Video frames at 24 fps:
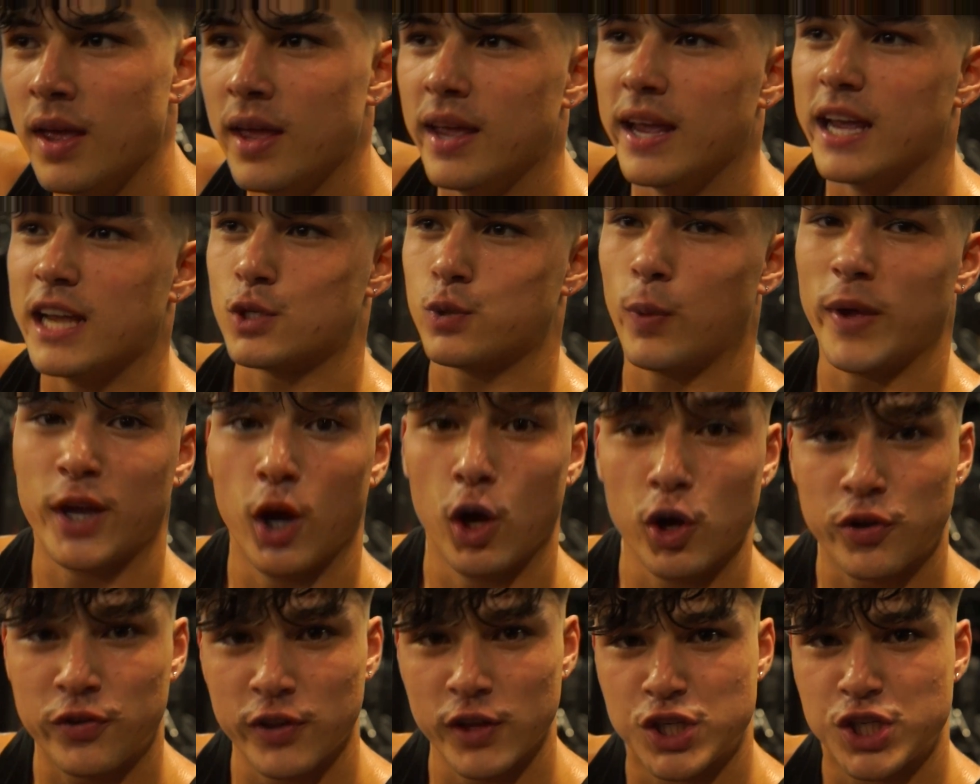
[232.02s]
it's where you
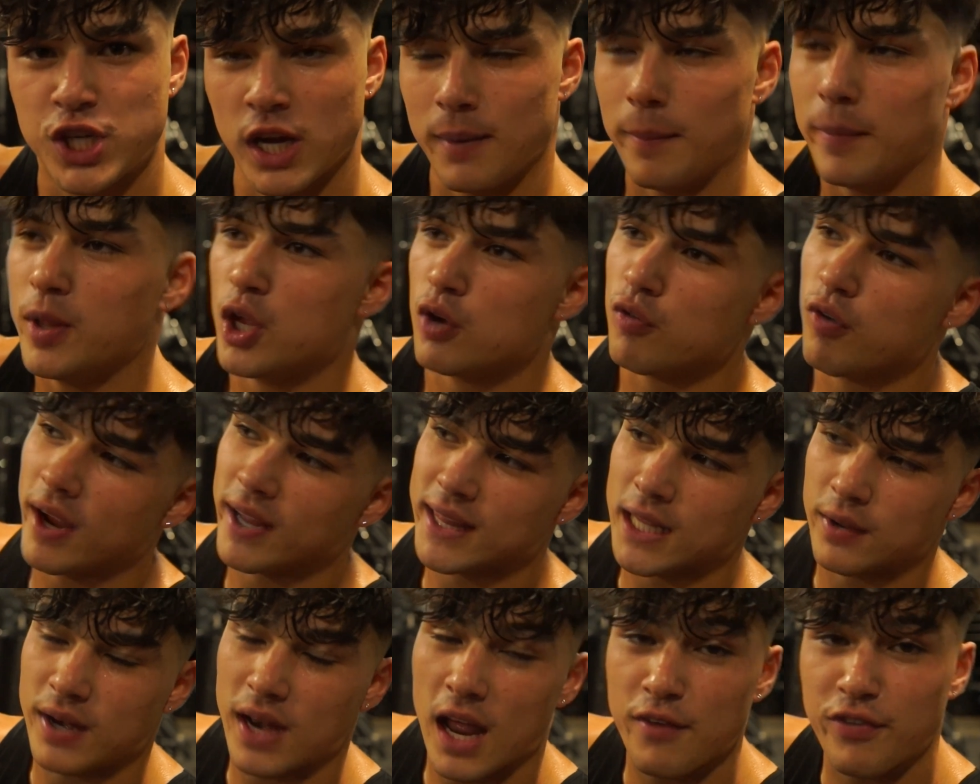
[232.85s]
go to the gym and you write
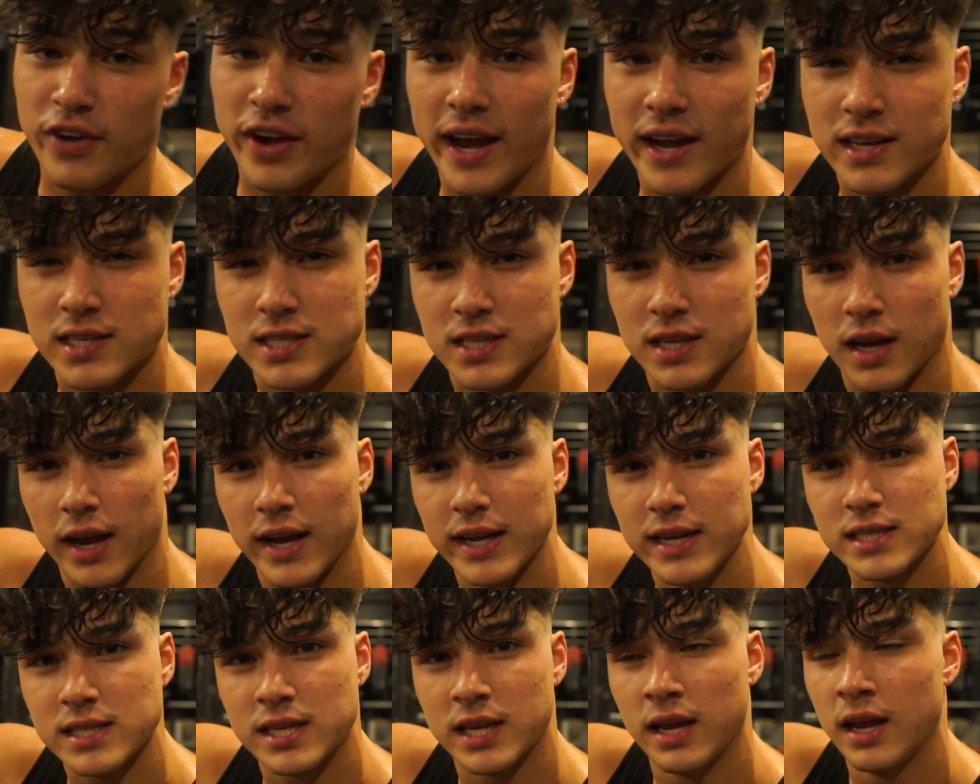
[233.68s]
down every
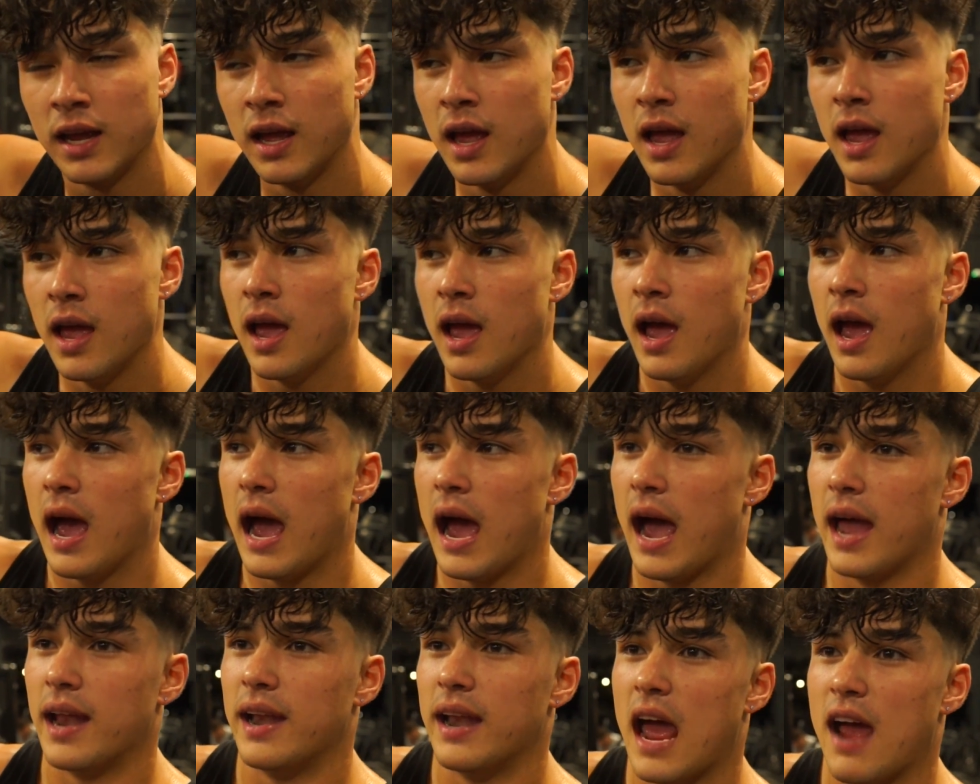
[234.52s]
exercise
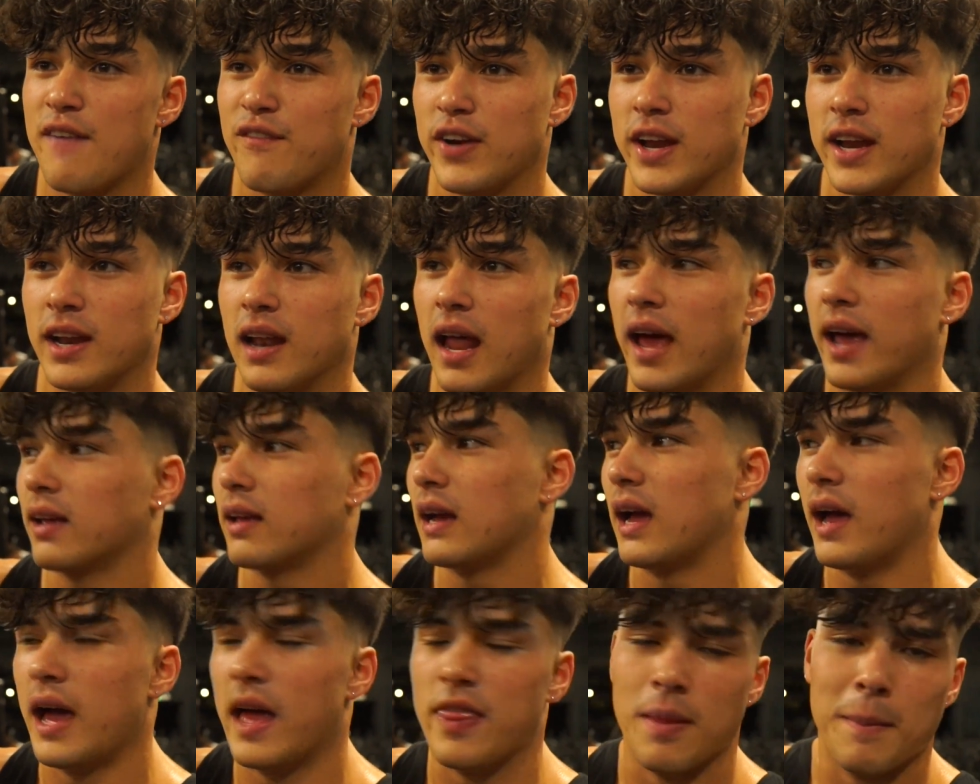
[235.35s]
and every
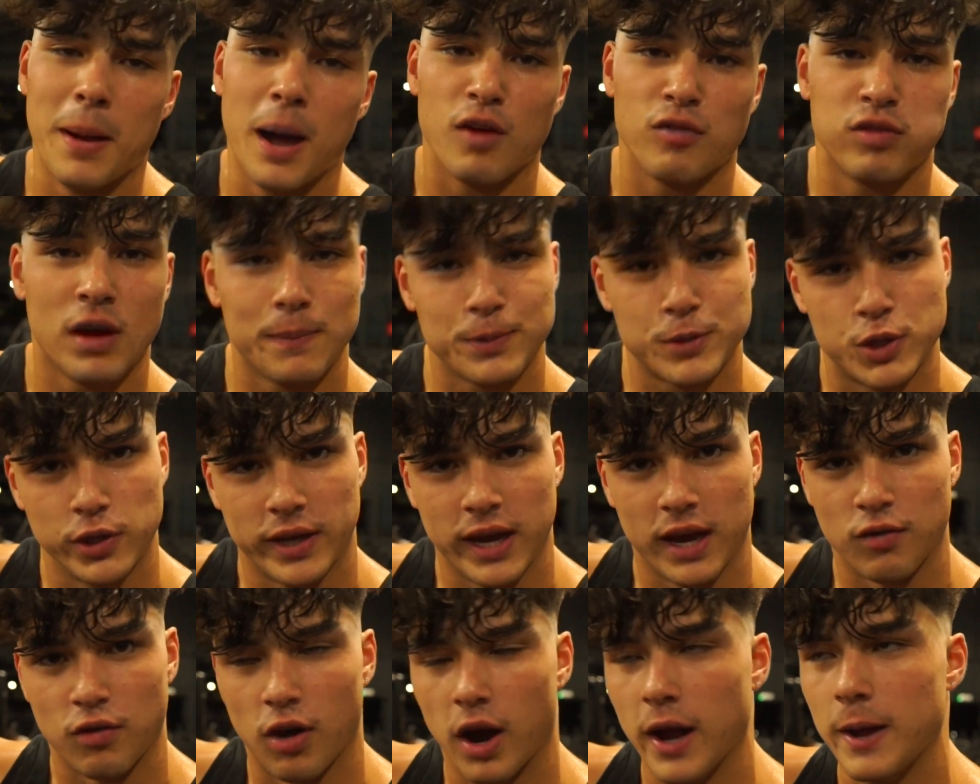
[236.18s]
and the amount of reps you
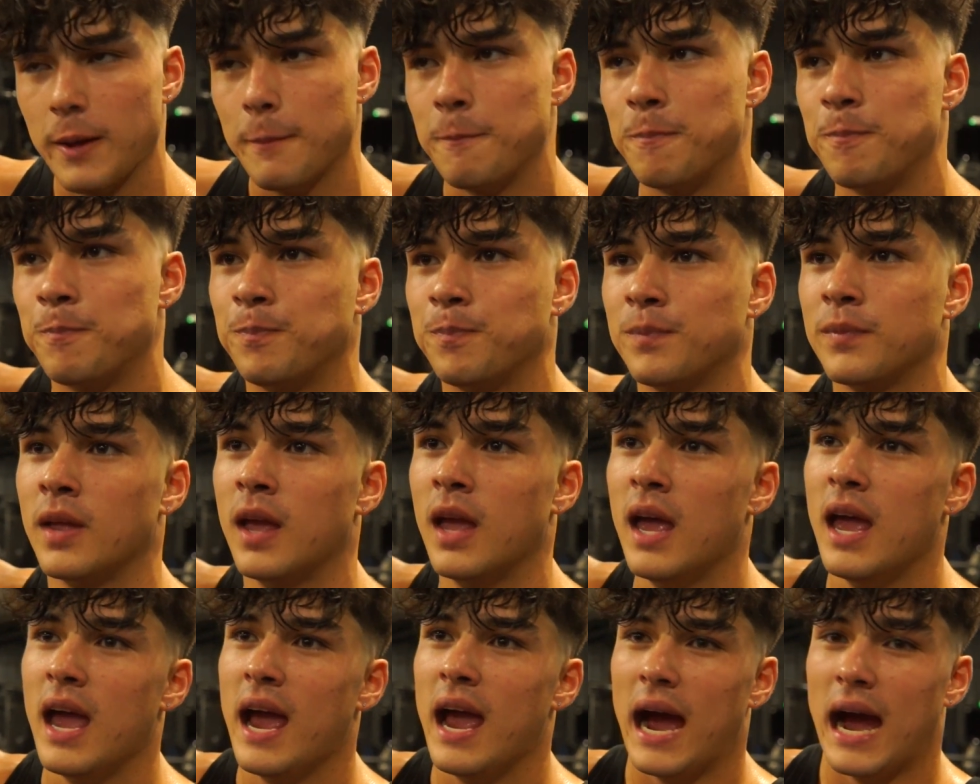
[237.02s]
get, right?
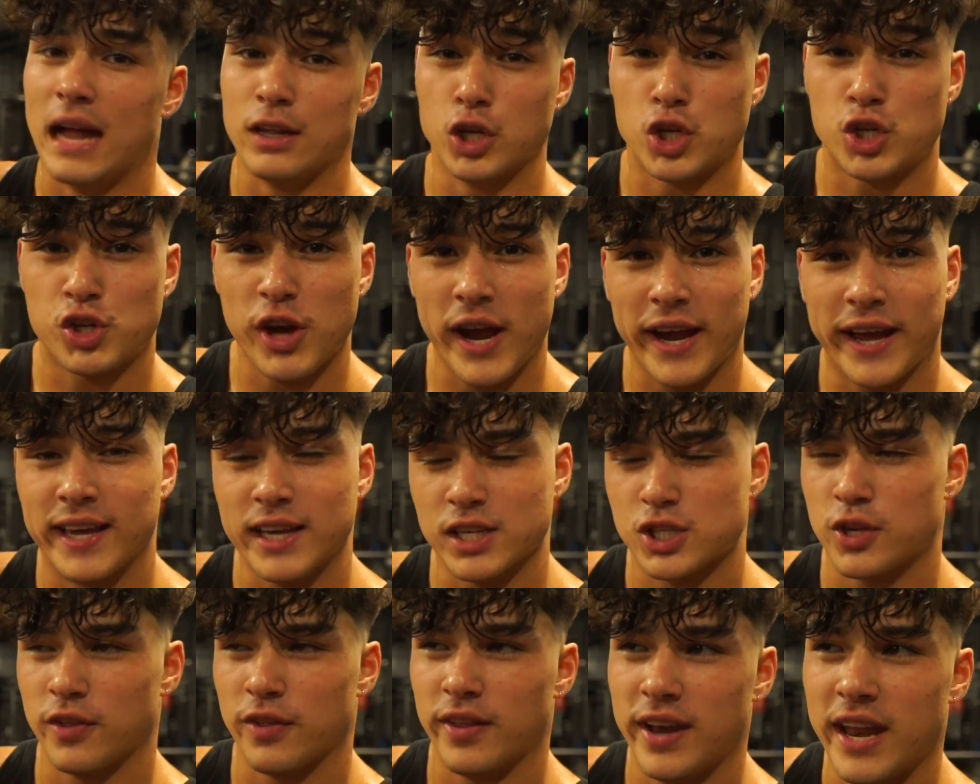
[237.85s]
And you track it
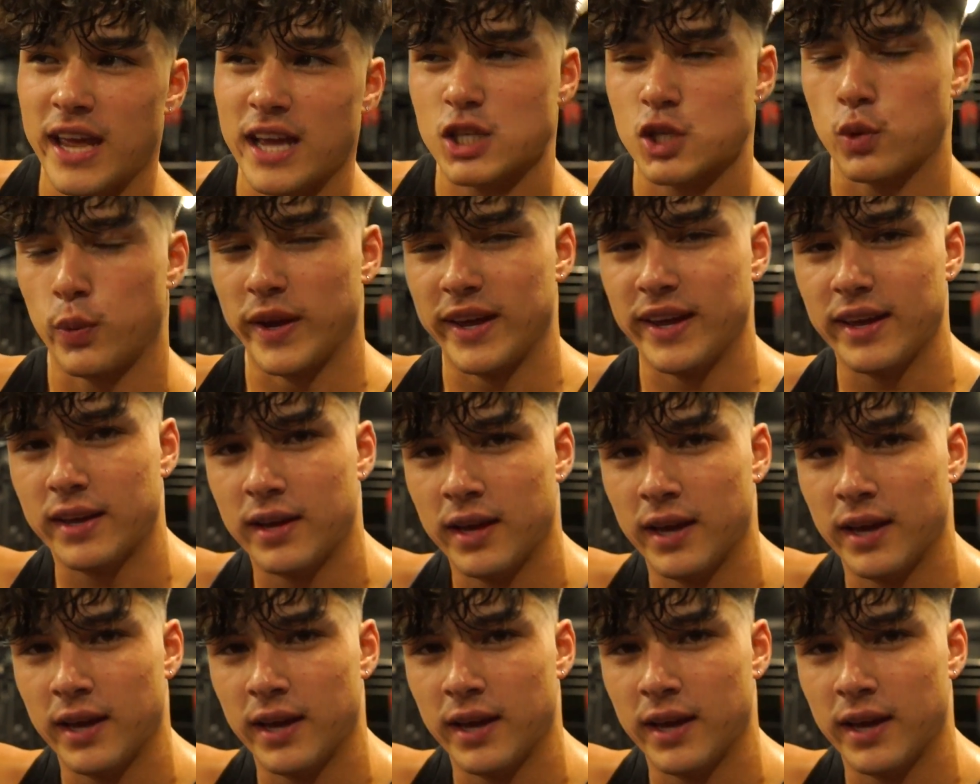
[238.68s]
so the next week,